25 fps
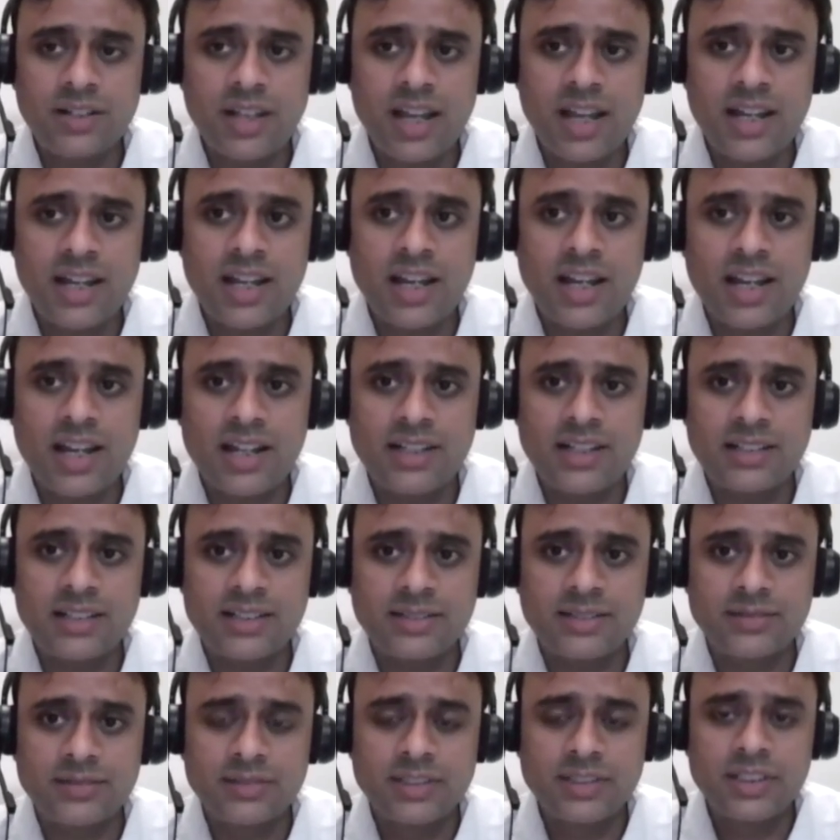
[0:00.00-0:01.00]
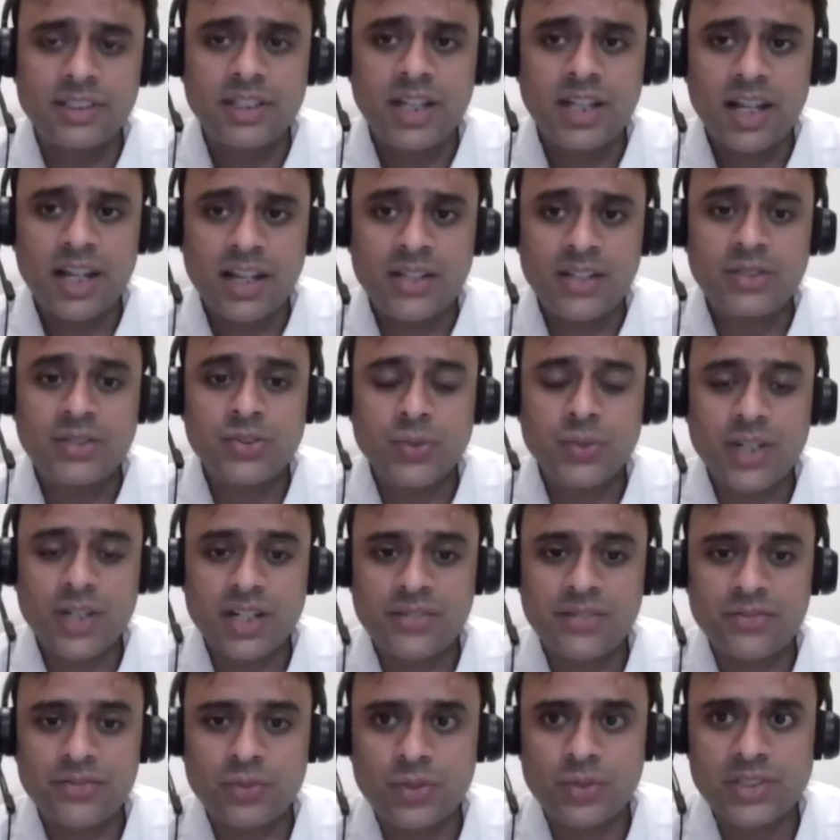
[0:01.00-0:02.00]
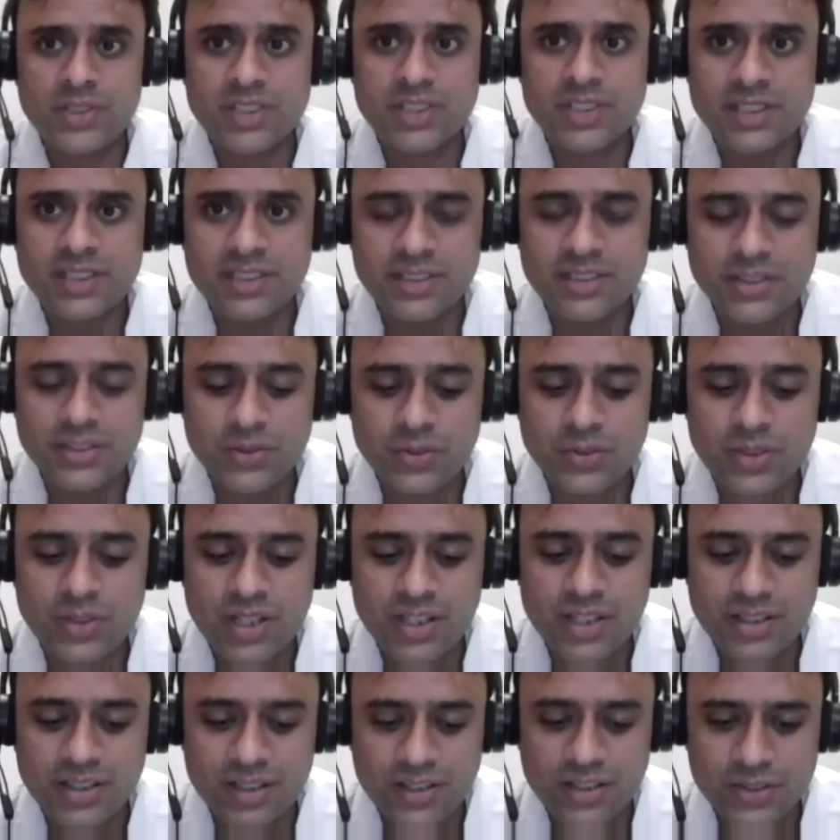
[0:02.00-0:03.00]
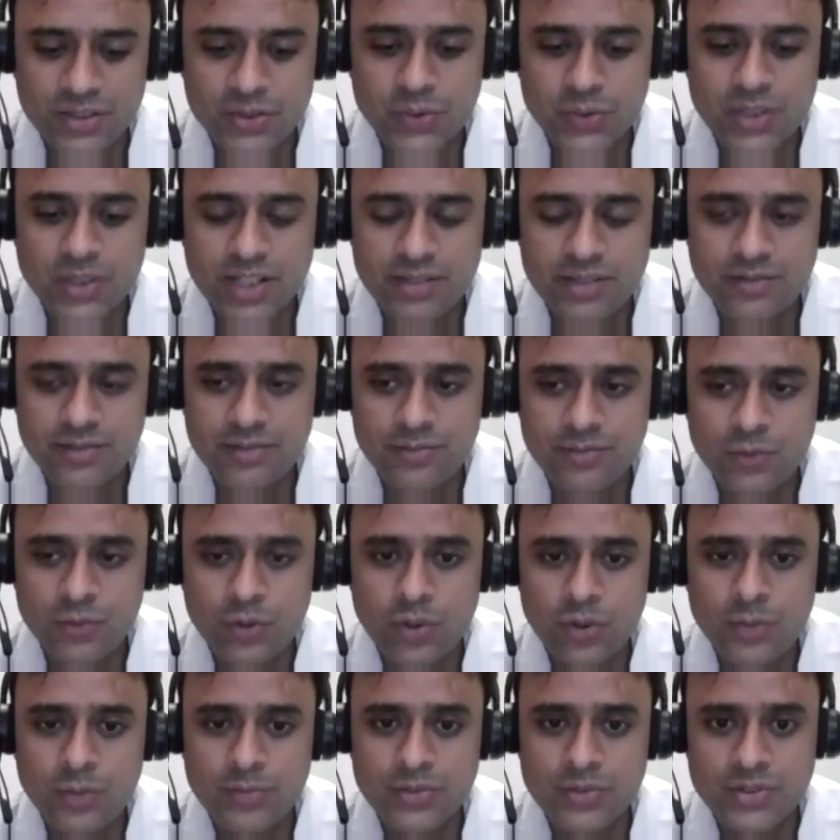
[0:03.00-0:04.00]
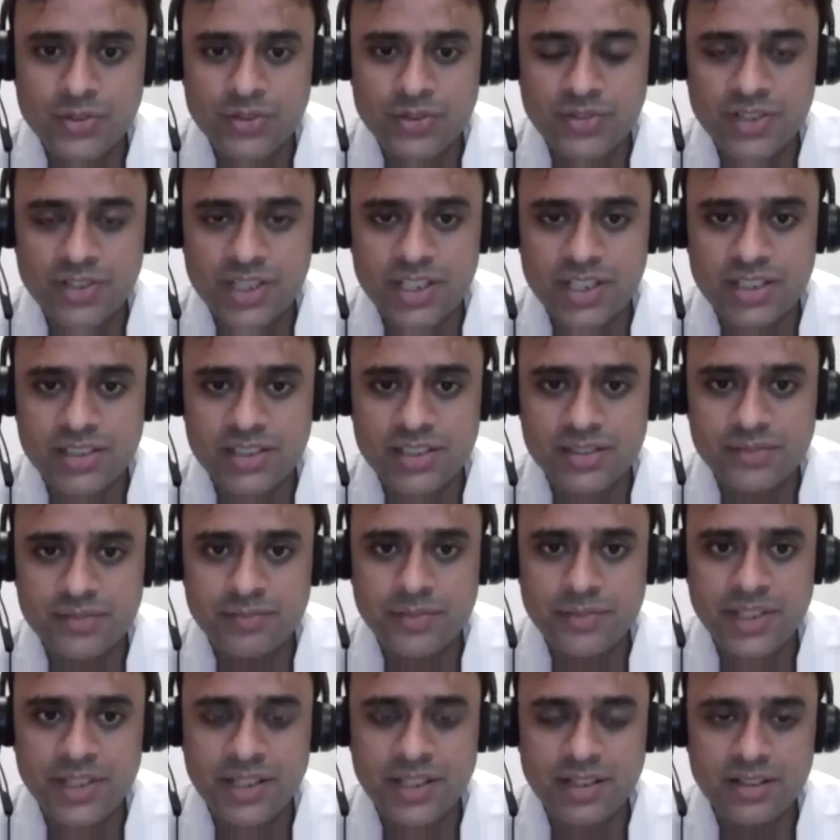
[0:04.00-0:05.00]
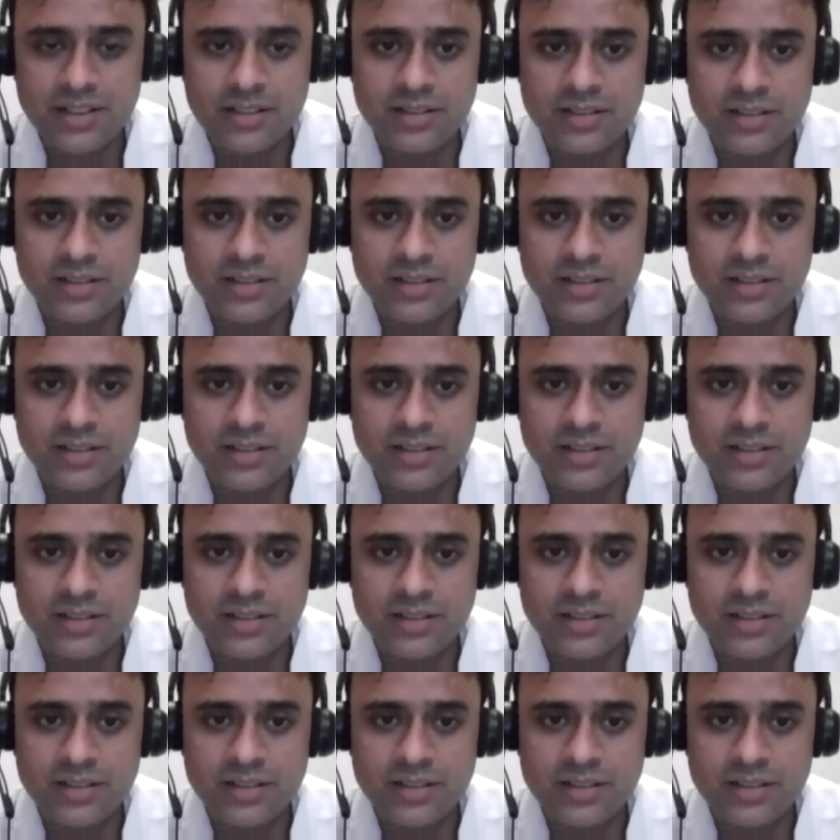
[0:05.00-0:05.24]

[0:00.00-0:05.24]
I used to get, of course, I used to get more opportunities being